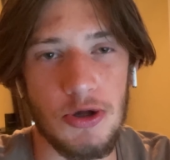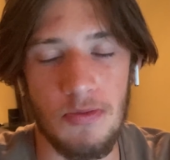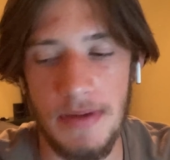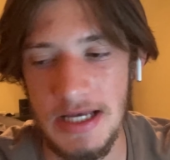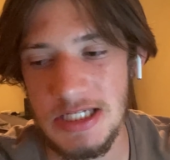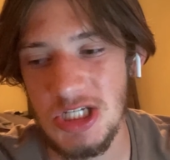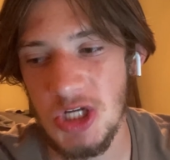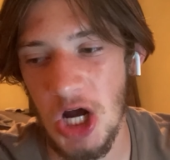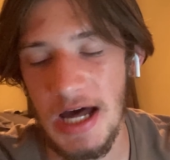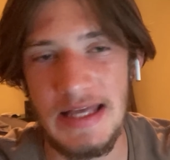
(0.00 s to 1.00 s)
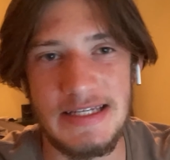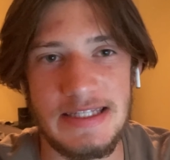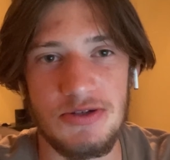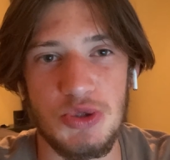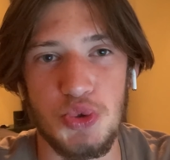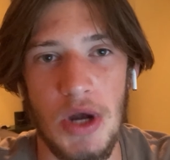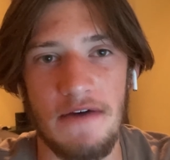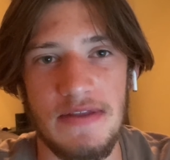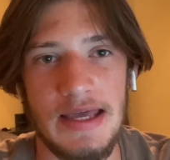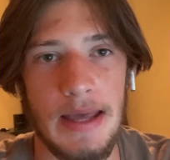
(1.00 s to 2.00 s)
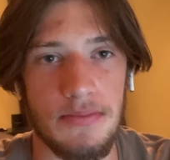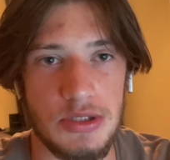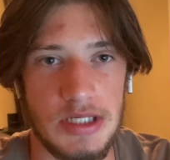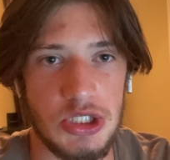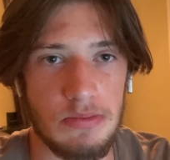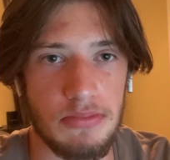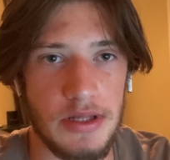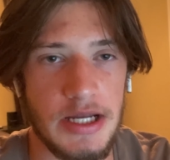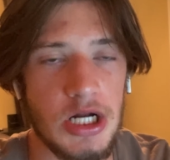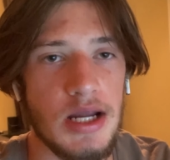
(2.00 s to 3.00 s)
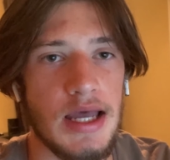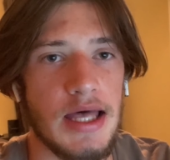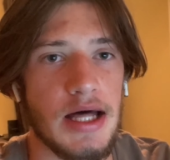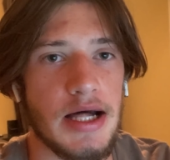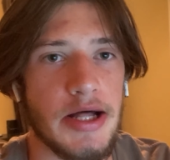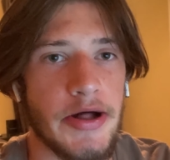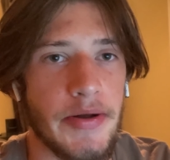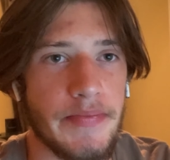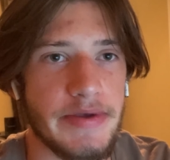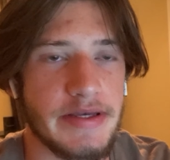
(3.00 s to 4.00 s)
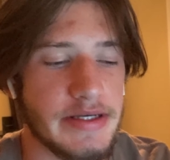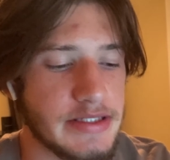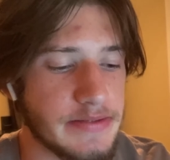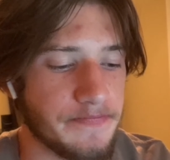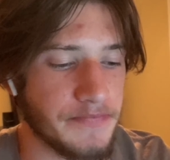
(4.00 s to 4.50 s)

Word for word: your best shot is drafting a position player um, because